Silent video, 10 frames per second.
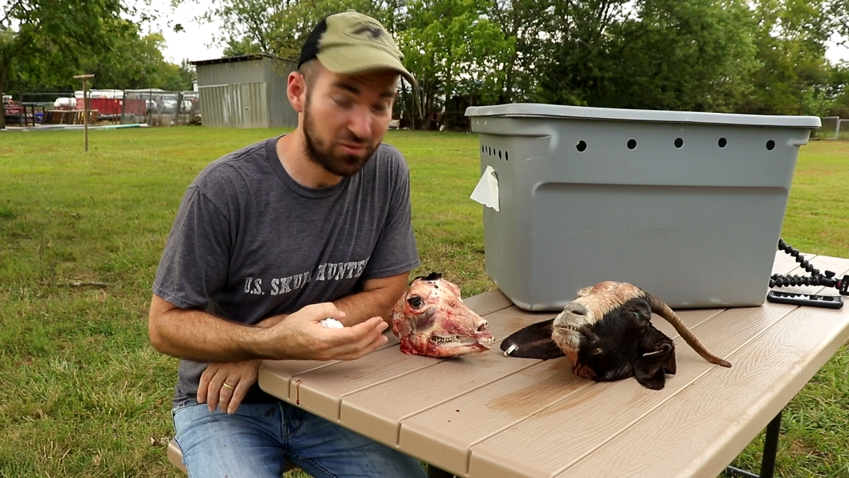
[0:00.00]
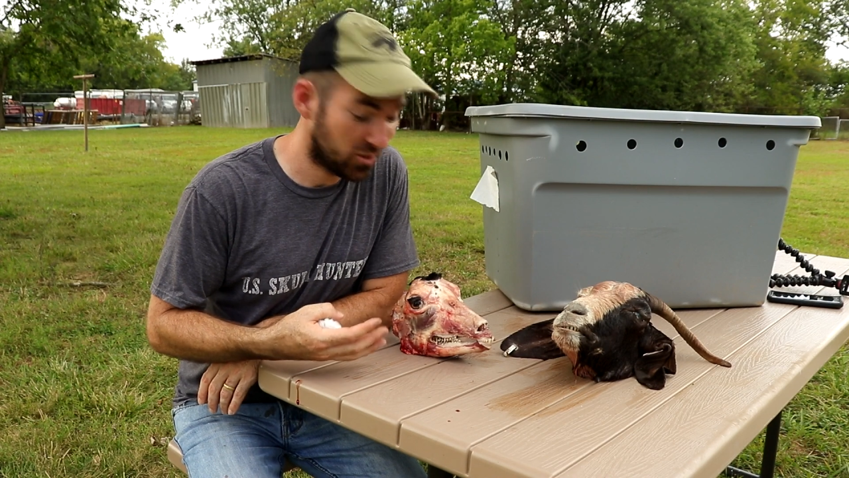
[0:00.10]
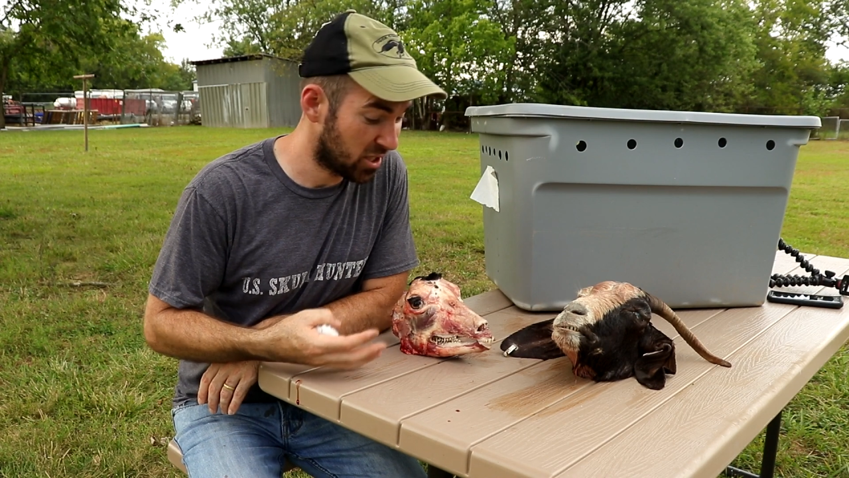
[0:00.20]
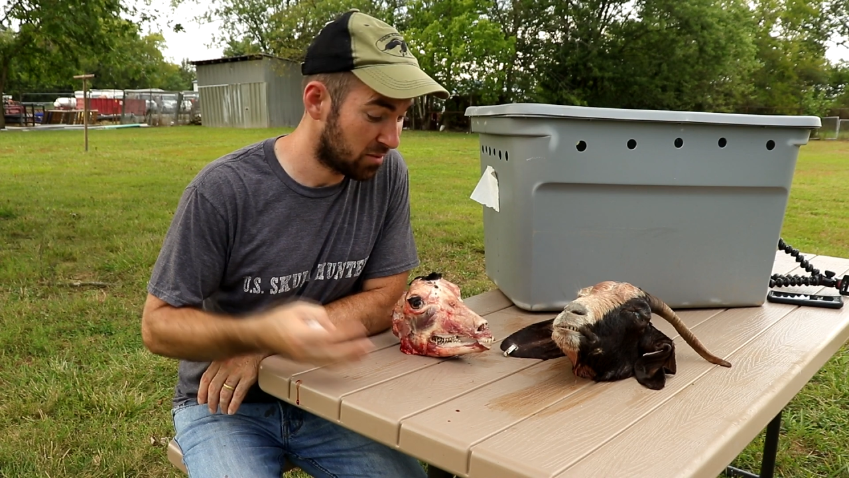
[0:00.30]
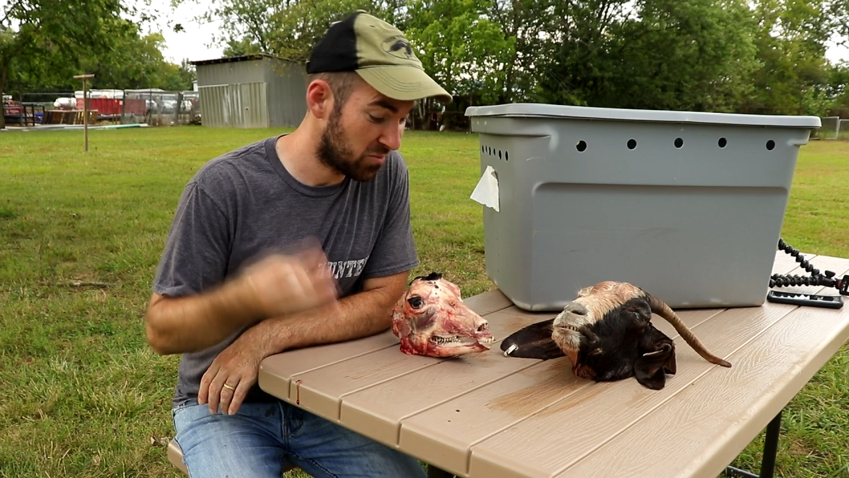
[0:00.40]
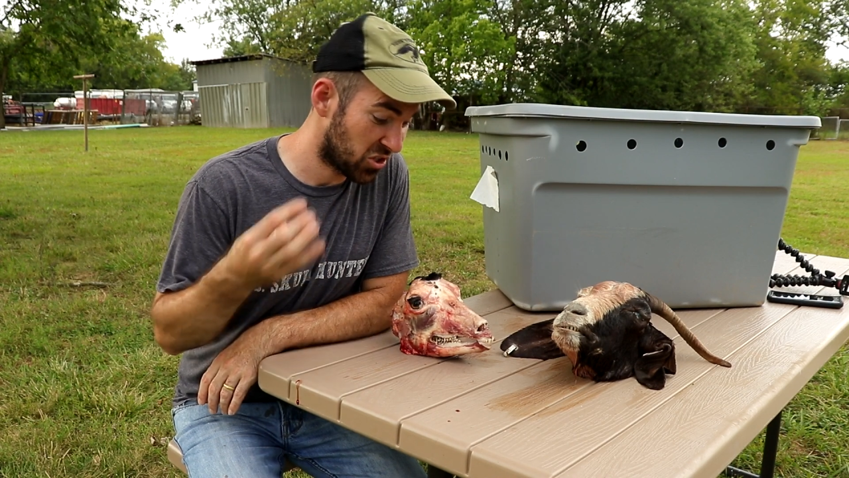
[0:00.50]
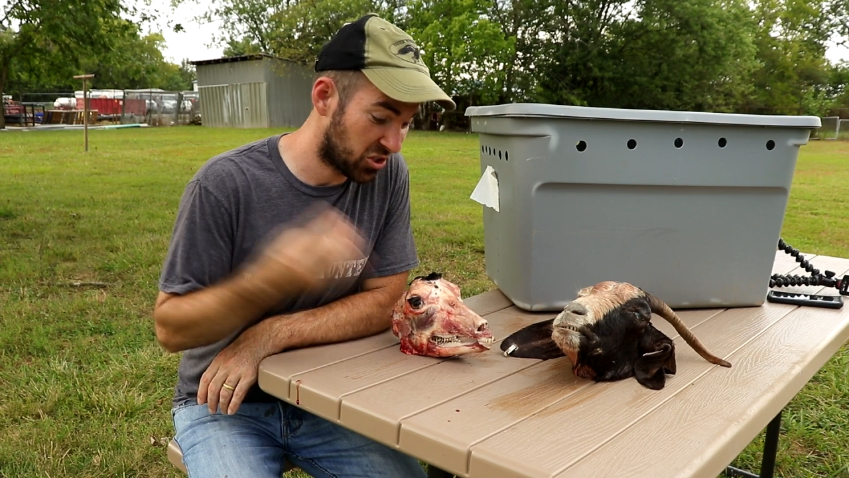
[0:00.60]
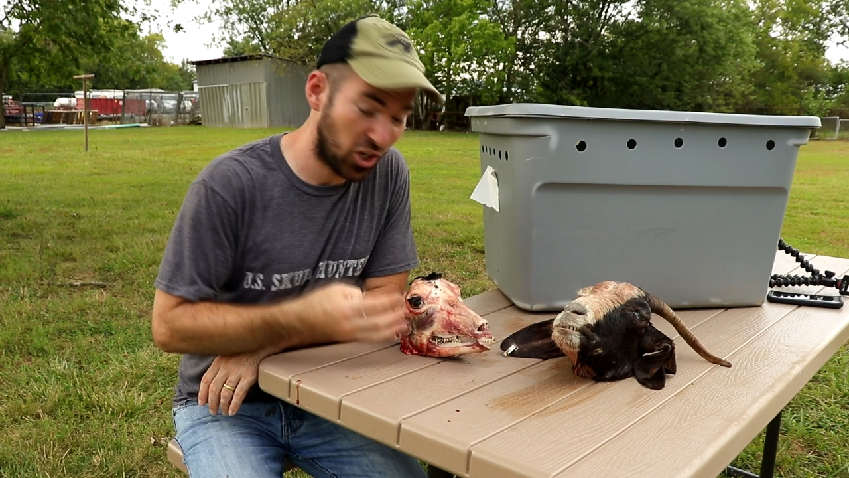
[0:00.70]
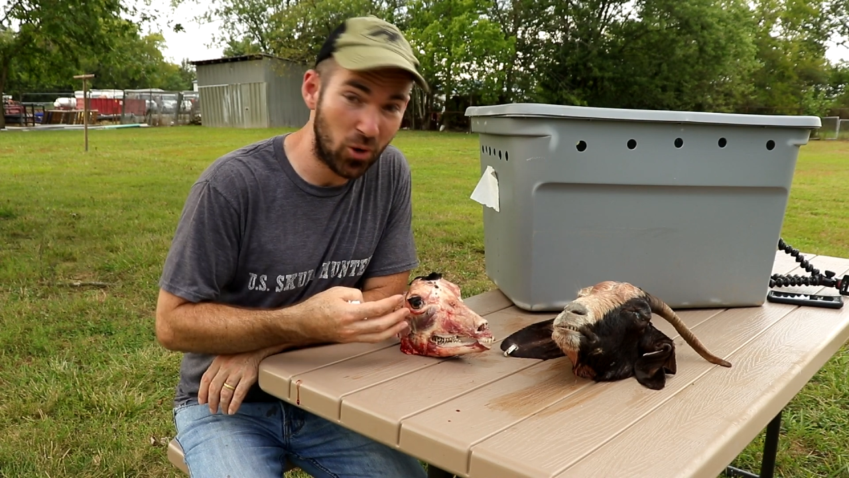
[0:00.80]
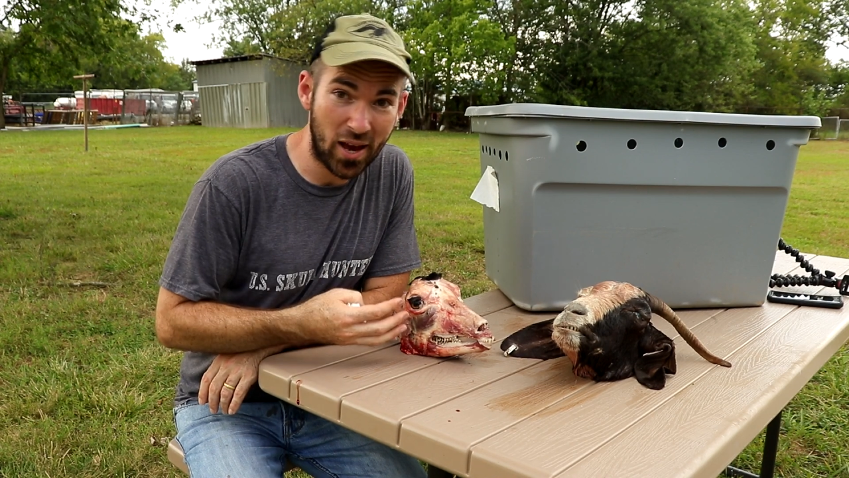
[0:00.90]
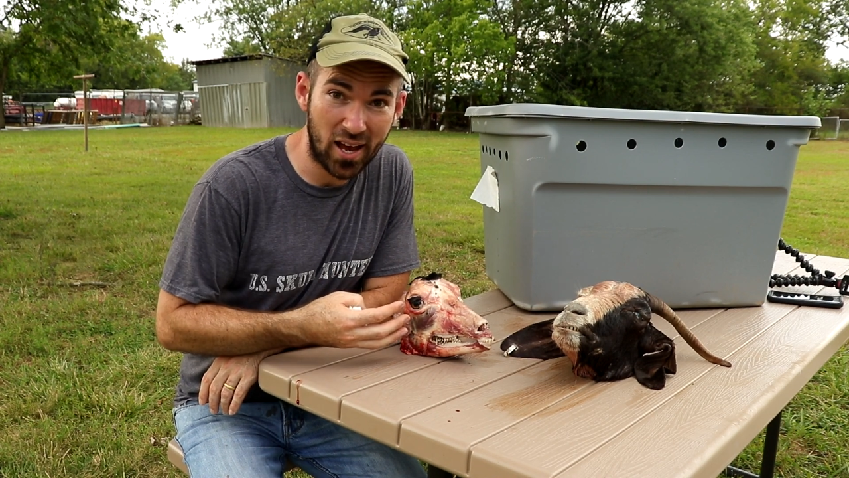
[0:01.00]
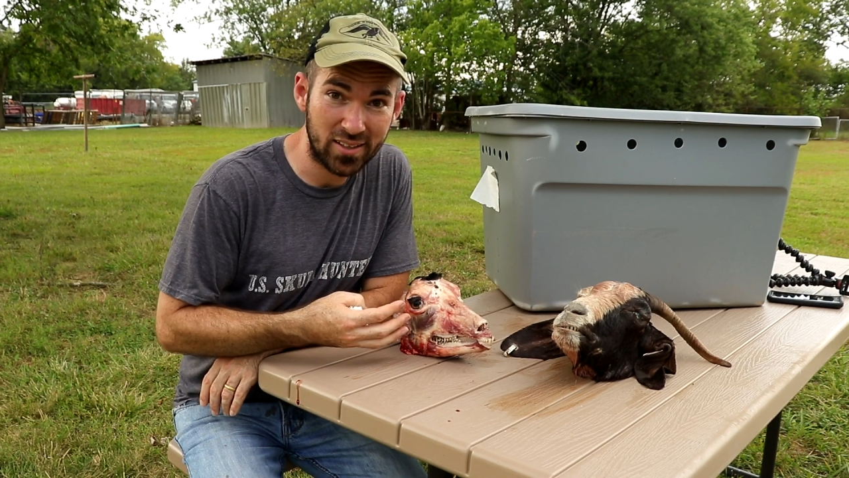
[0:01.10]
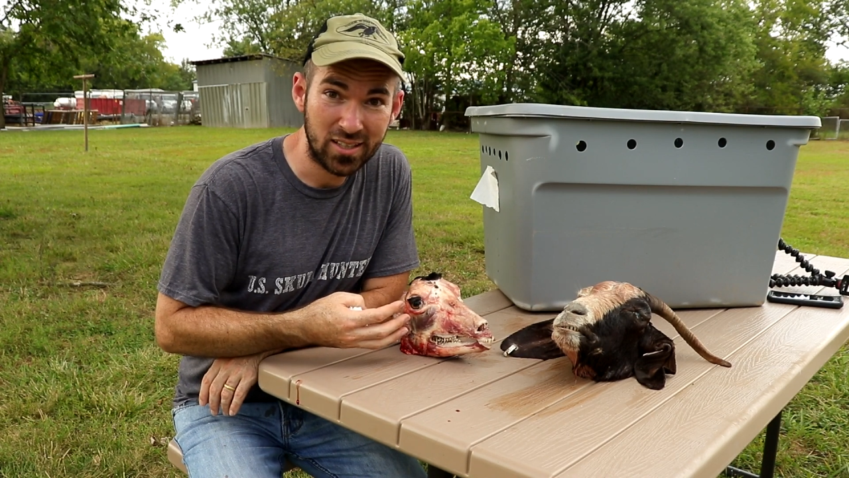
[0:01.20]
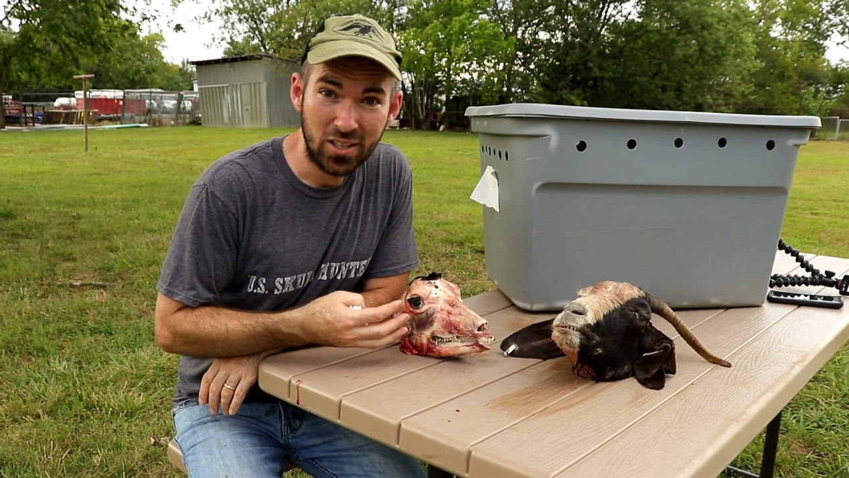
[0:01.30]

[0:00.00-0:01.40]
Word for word: for them just to go at